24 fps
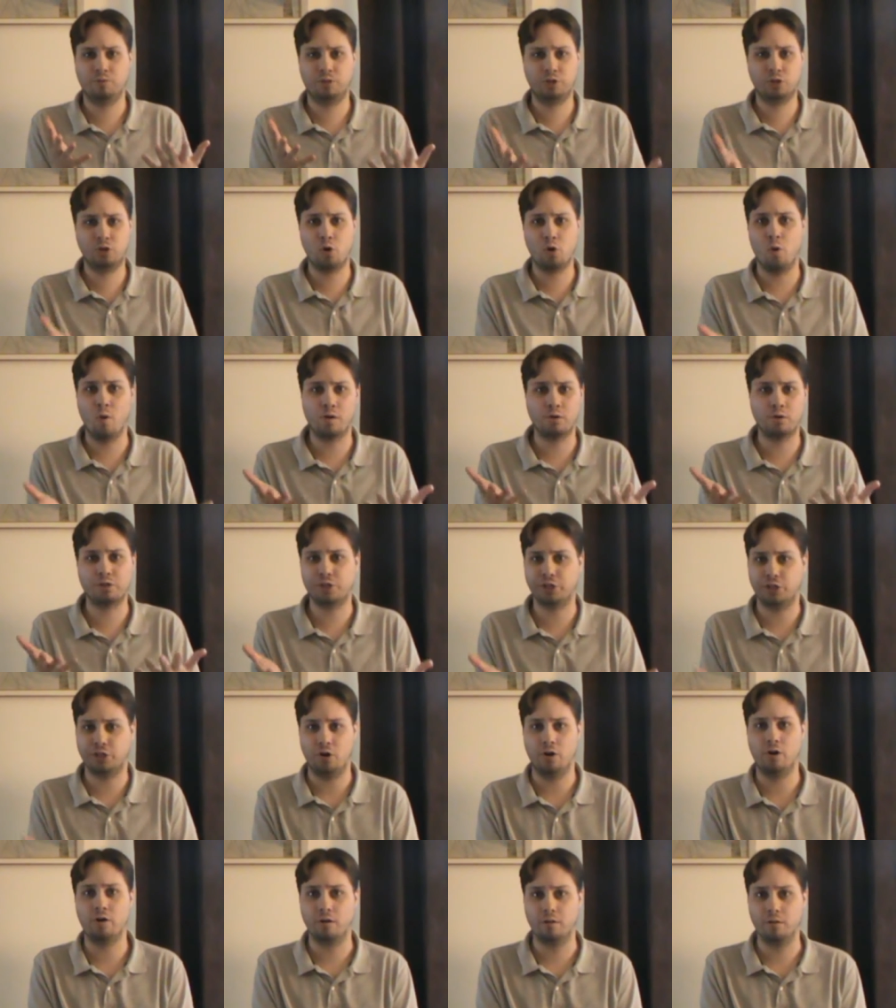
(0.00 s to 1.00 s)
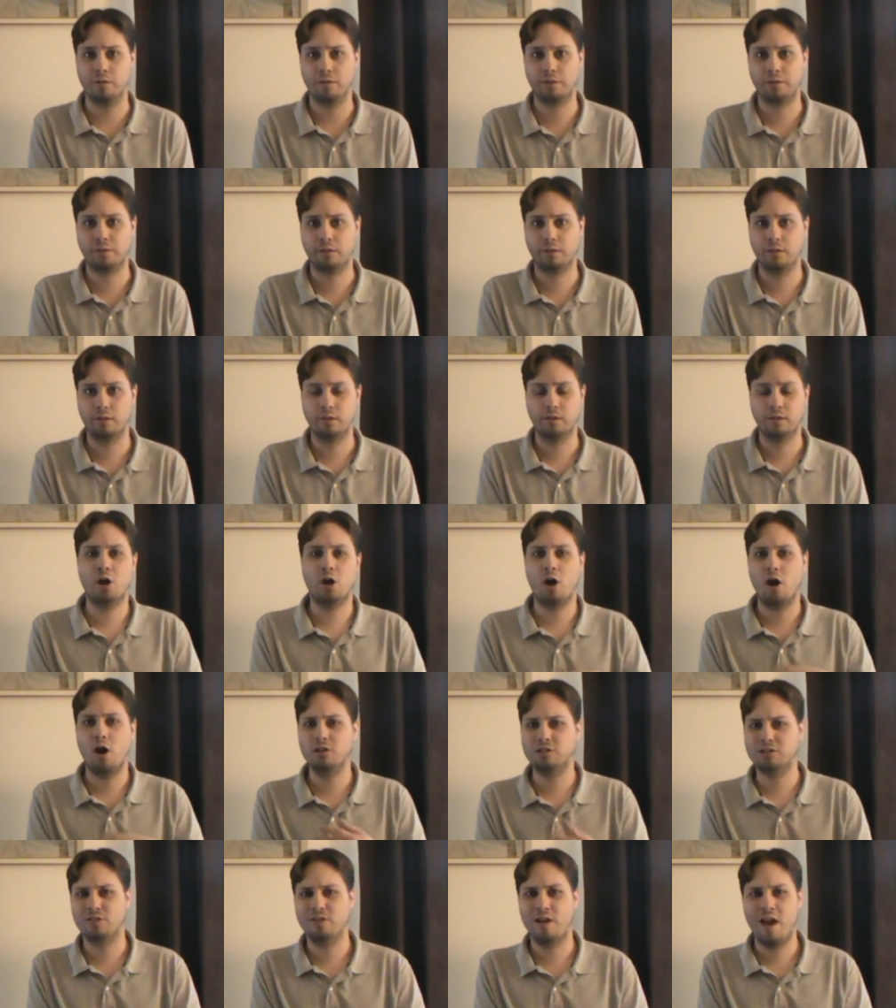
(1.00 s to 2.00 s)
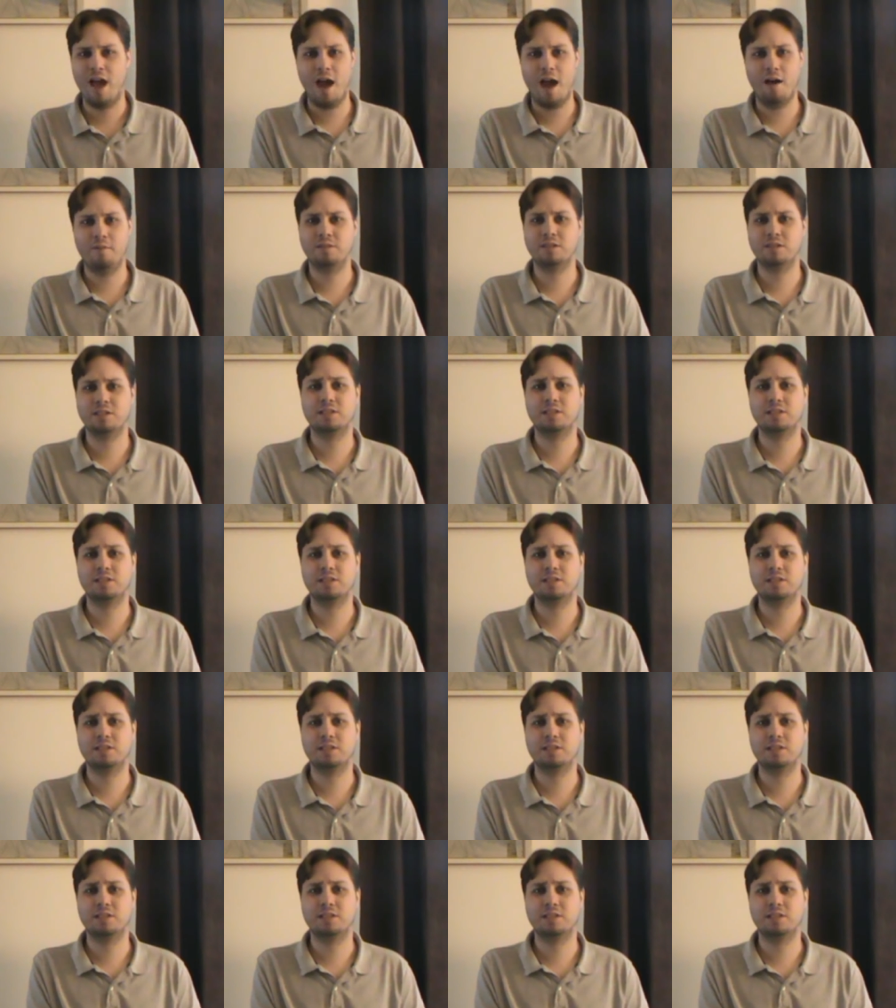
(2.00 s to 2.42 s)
scorched earth, but they also have